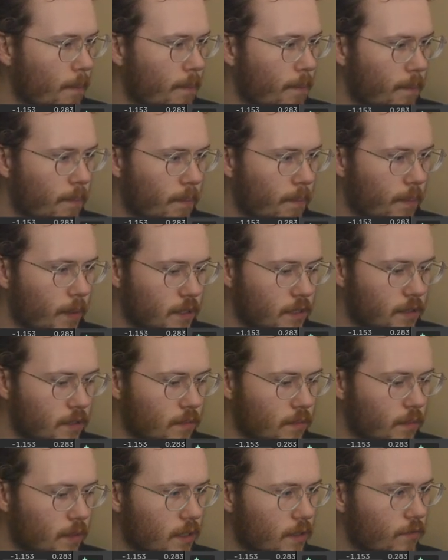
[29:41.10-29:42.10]

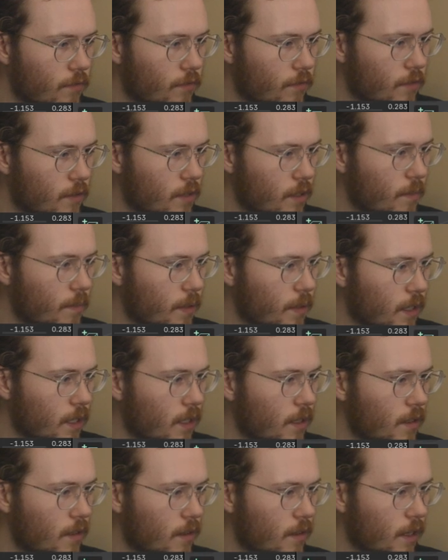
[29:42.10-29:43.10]
but
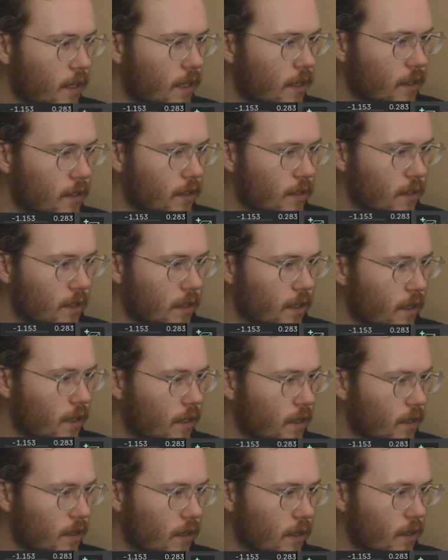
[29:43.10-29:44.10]
simply they're
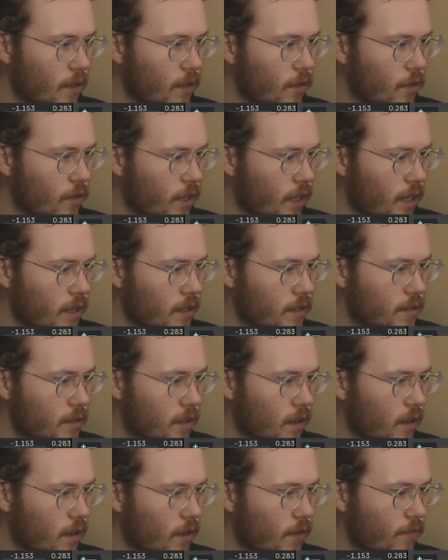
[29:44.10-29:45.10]
another case
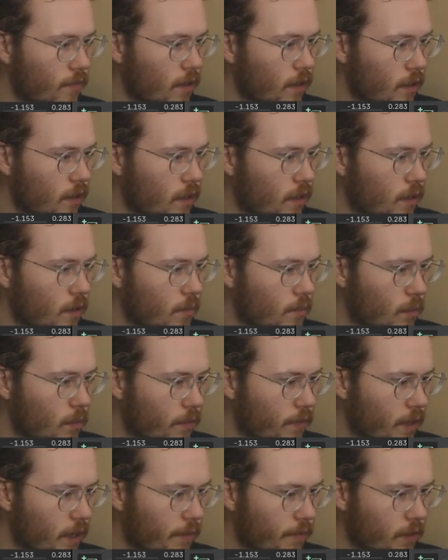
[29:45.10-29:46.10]
of
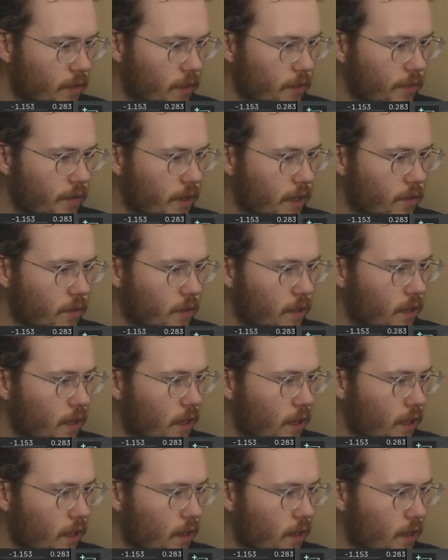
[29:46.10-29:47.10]
moving everything around.
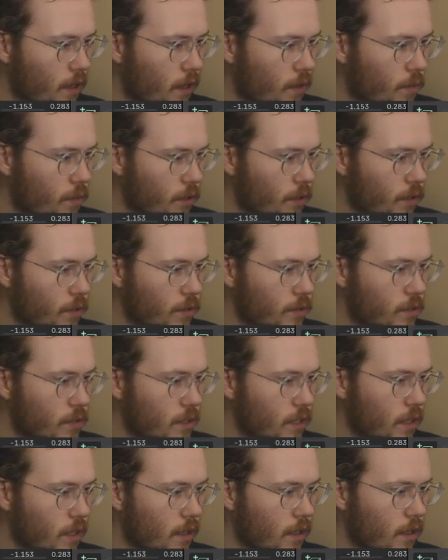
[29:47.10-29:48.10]
And again, we're
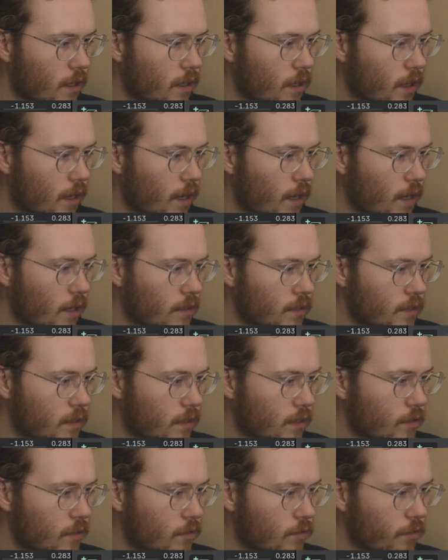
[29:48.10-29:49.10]
using a
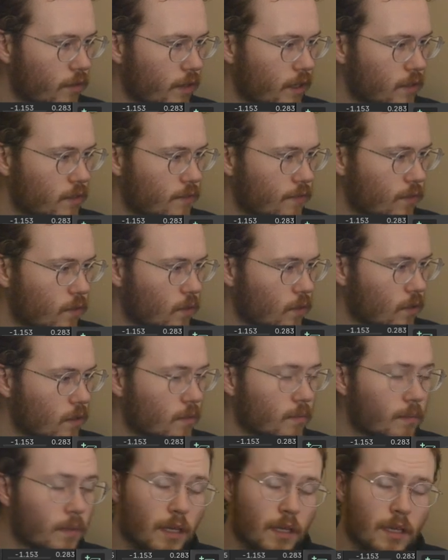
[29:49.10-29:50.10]
single
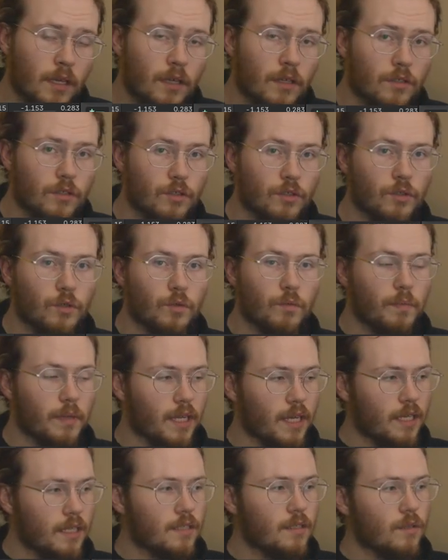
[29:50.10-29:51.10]
transform to
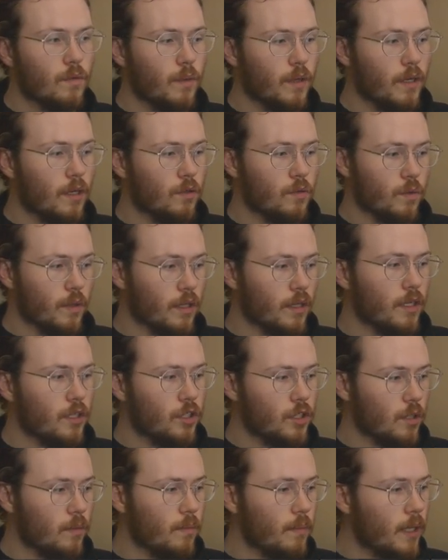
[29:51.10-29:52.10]
place the windows where they
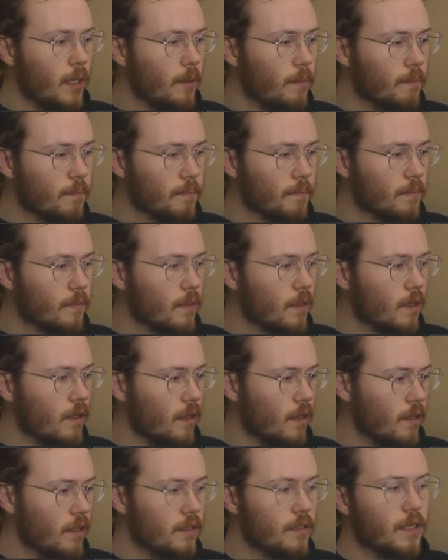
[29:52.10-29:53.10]
should be,
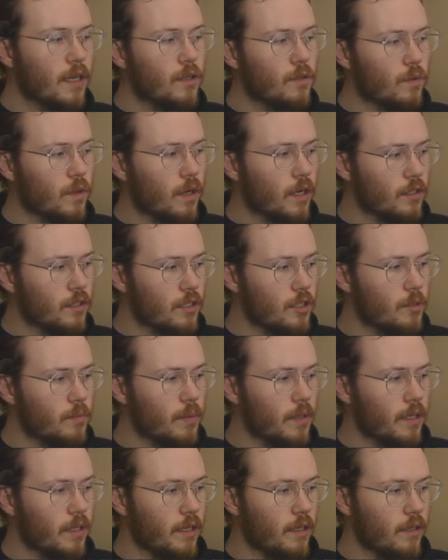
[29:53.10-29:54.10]
in this case, we're actually
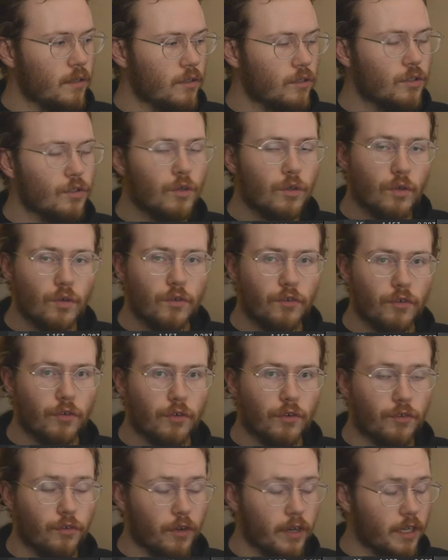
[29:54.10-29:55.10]
splitting into two
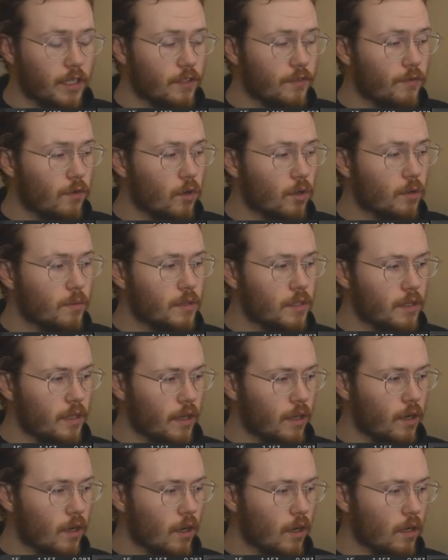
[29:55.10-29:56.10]
transforms that
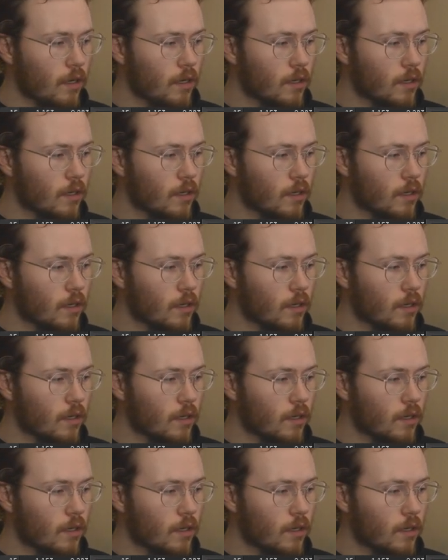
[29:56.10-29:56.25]
are